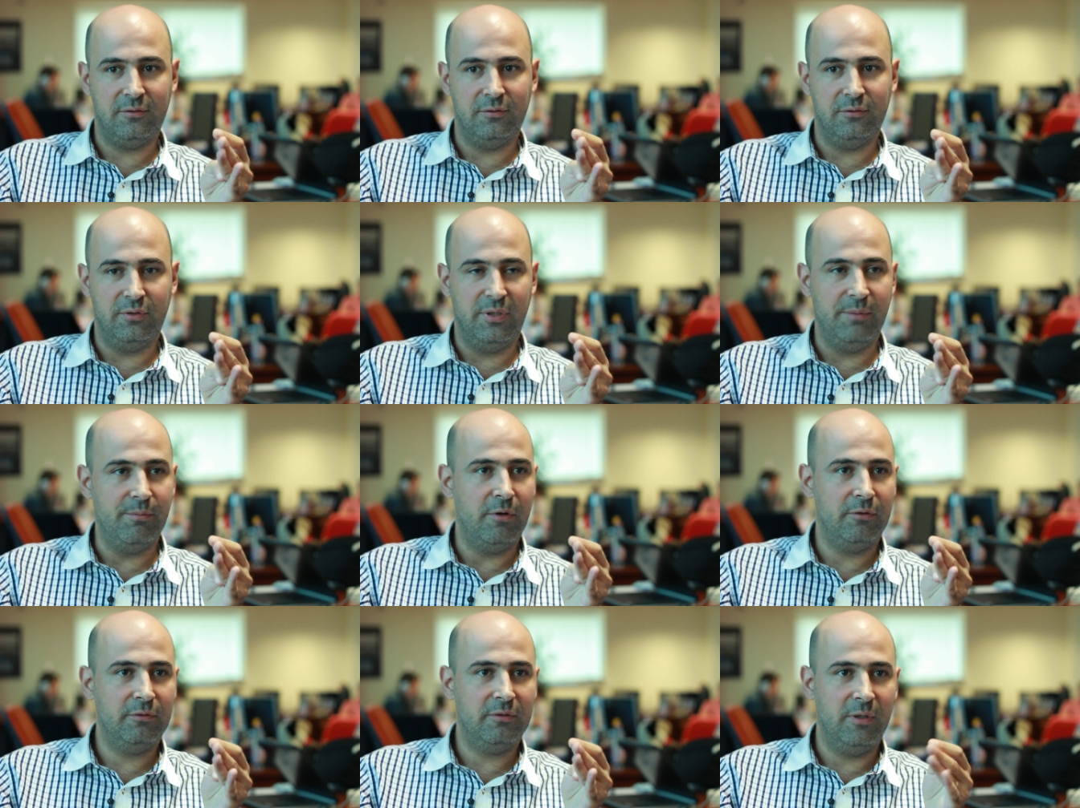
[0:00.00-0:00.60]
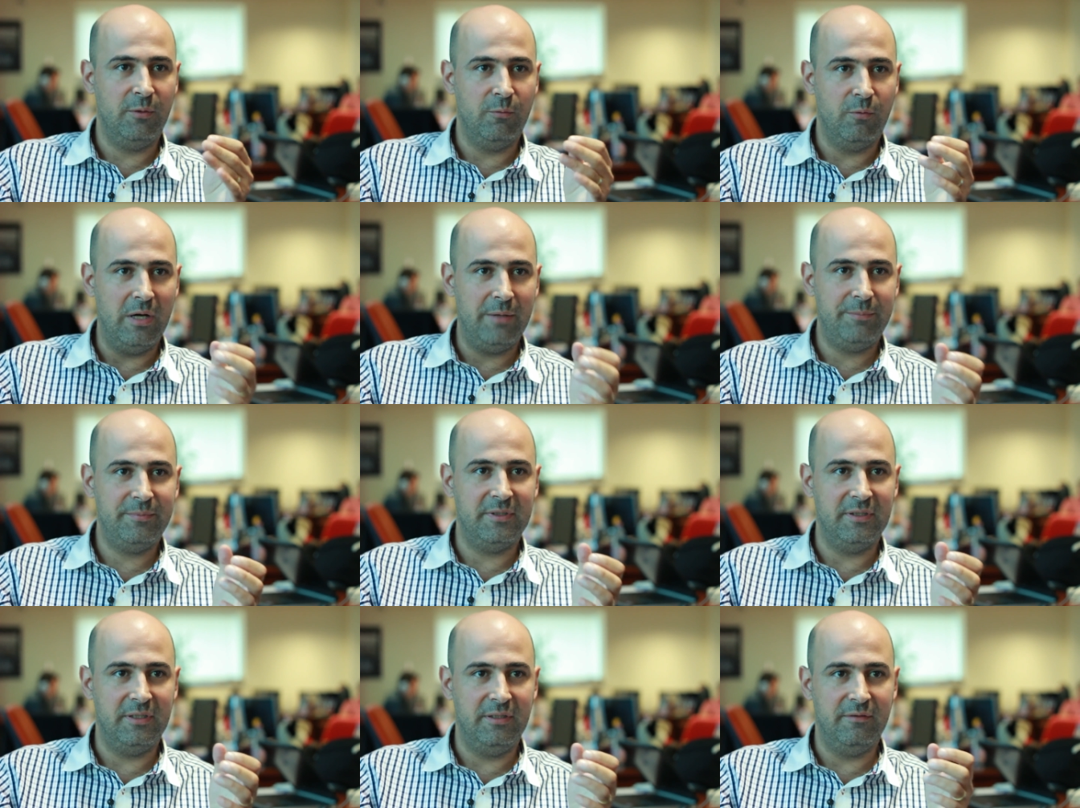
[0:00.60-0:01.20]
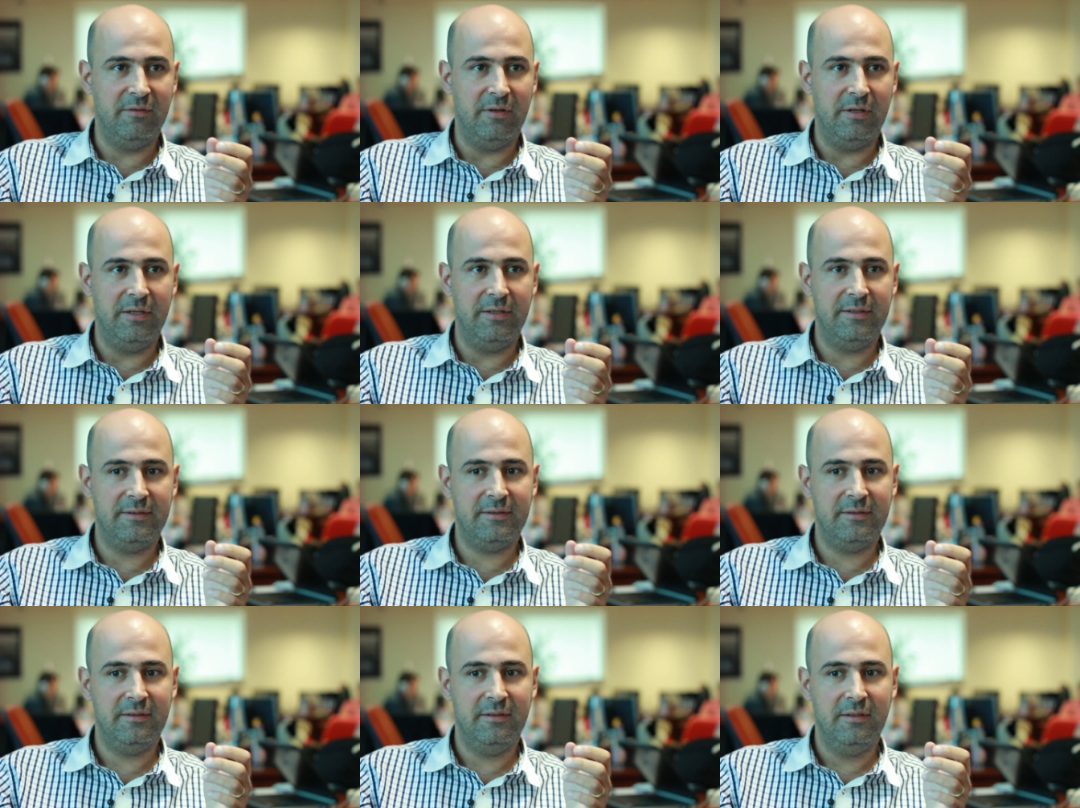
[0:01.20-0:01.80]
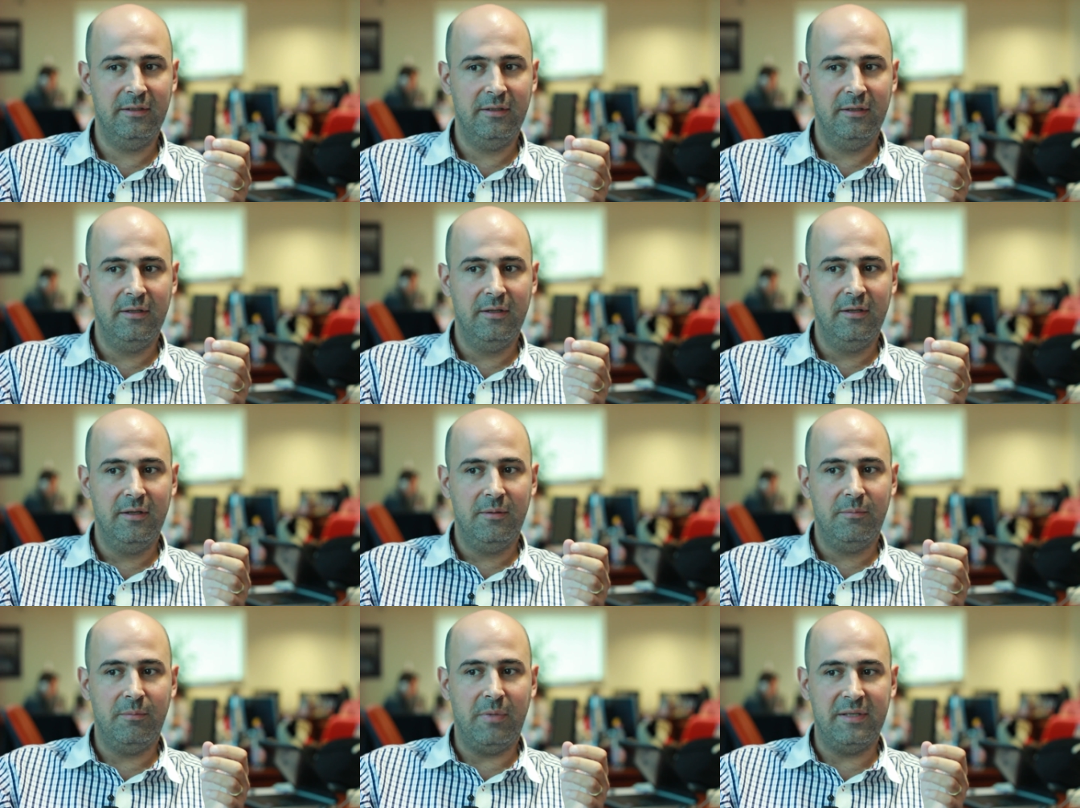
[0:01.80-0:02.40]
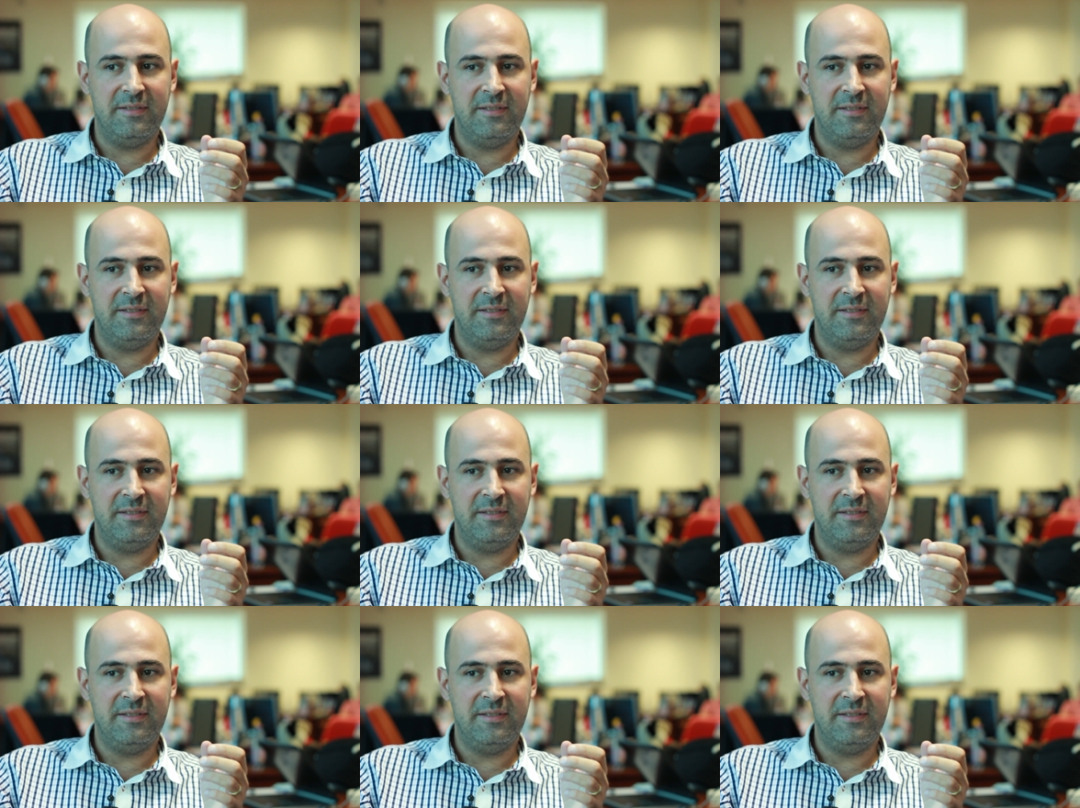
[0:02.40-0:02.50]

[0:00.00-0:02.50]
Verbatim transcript: to remotely wipe the device by